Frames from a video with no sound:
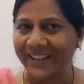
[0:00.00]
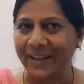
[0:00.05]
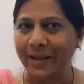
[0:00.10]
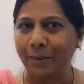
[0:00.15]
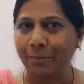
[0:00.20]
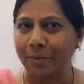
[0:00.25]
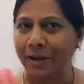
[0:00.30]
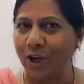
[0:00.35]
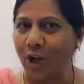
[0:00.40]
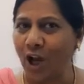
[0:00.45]

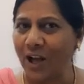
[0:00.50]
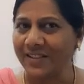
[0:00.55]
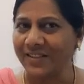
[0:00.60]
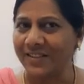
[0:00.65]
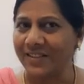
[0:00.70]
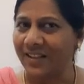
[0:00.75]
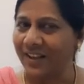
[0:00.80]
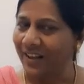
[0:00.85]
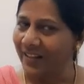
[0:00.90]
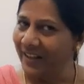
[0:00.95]
because
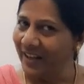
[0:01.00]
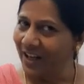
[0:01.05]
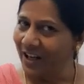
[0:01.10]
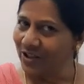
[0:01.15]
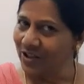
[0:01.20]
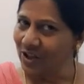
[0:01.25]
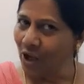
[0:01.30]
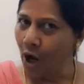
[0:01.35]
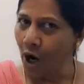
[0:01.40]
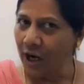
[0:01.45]
they are
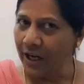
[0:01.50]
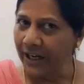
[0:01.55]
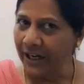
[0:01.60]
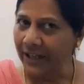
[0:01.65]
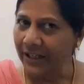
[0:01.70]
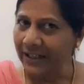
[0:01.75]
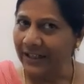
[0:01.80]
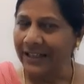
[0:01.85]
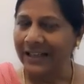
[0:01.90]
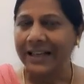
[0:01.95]
solid.
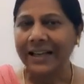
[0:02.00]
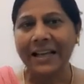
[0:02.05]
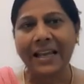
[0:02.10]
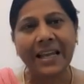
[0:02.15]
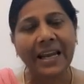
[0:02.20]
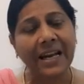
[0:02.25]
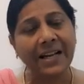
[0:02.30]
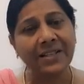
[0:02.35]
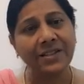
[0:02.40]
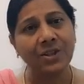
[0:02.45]

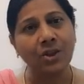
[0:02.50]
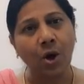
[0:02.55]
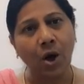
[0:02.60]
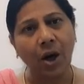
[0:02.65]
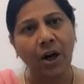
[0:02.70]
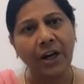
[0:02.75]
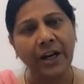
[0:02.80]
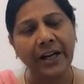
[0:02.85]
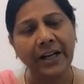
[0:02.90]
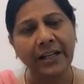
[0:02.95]
In
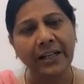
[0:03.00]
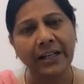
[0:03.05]
solid,